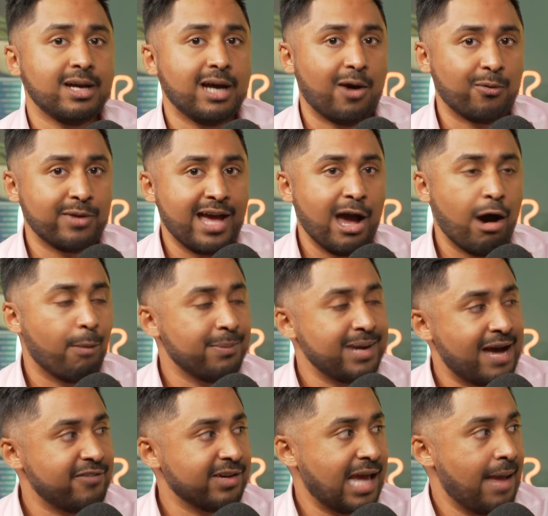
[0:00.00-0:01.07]
I want to help
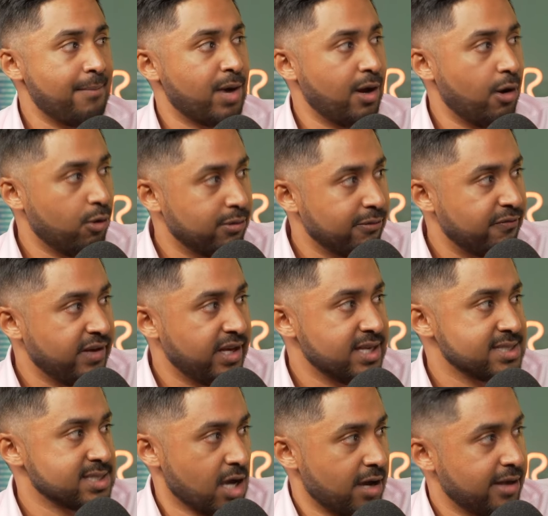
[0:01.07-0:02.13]
navigate my own
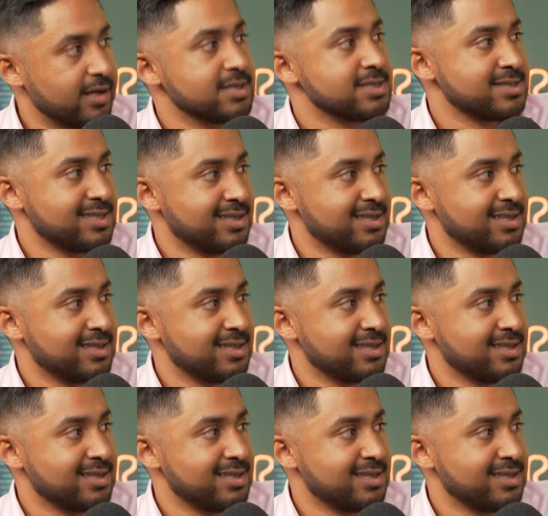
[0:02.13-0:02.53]
fears, Curtis.